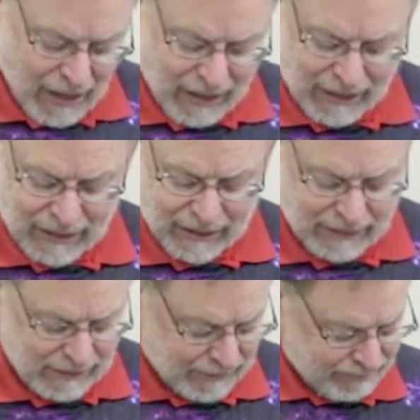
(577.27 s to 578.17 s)

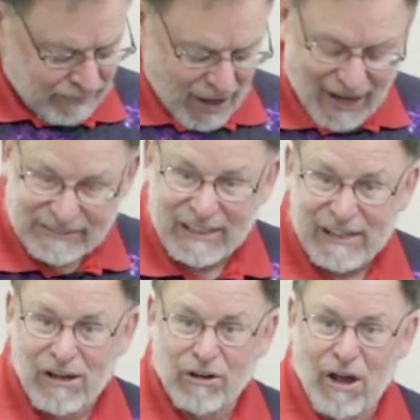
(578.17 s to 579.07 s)
Uh, I
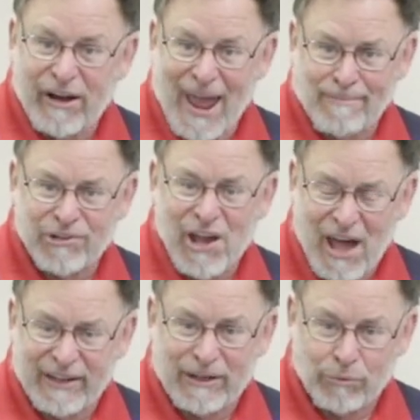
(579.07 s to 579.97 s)
did look on
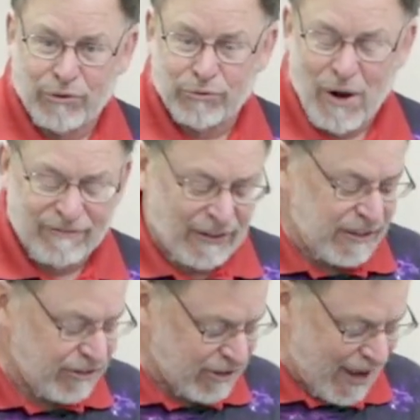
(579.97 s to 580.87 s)
Amazon and it was roughly
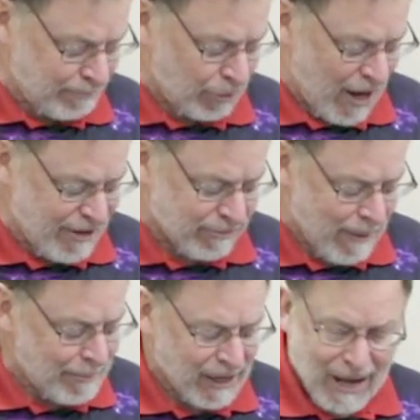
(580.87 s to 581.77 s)
the same price,
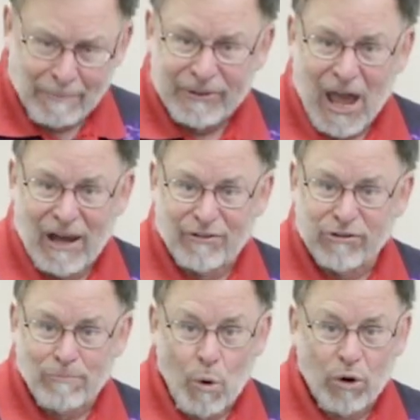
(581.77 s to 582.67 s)
maybe a couple
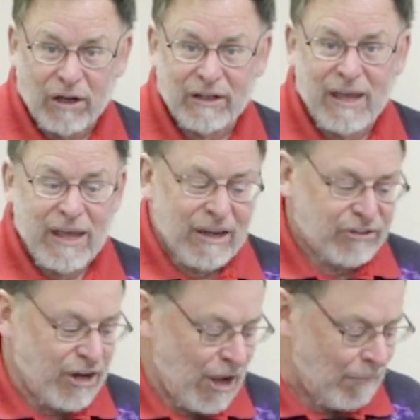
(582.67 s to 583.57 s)
dollars more
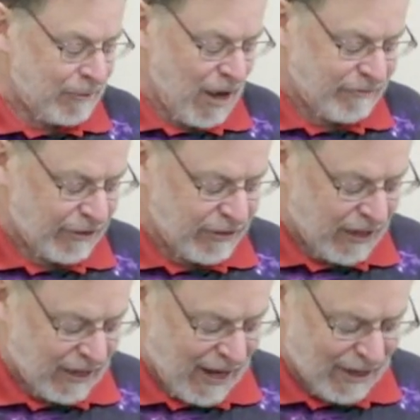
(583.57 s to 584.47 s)
to help cover
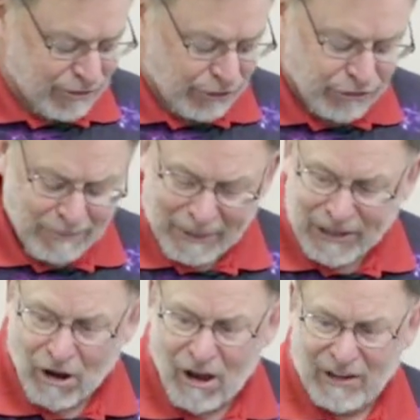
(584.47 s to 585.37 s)
the extra
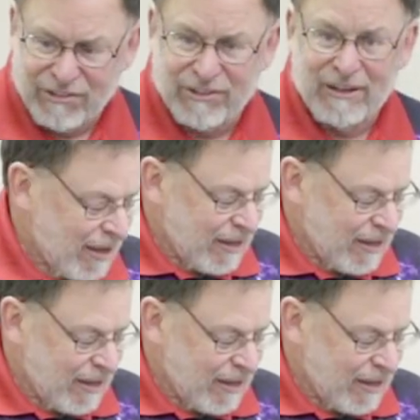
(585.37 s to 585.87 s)
shipping cost.